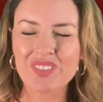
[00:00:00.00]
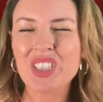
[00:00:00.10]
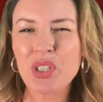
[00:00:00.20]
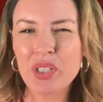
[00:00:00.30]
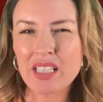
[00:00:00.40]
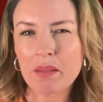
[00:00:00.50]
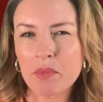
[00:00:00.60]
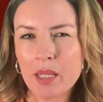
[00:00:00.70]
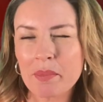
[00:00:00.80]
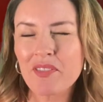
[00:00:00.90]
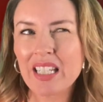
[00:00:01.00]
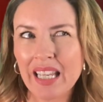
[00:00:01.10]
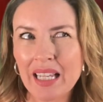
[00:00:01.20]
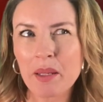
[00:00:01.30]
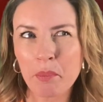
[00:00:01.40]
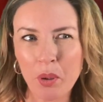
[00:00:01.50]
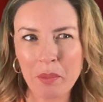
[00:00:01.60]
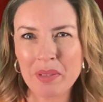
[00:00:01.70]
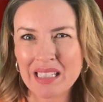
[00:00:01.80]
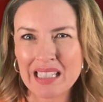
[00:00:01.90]
Do you sometimes forget
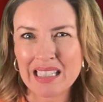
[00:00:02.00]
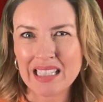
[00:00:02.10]
appointments?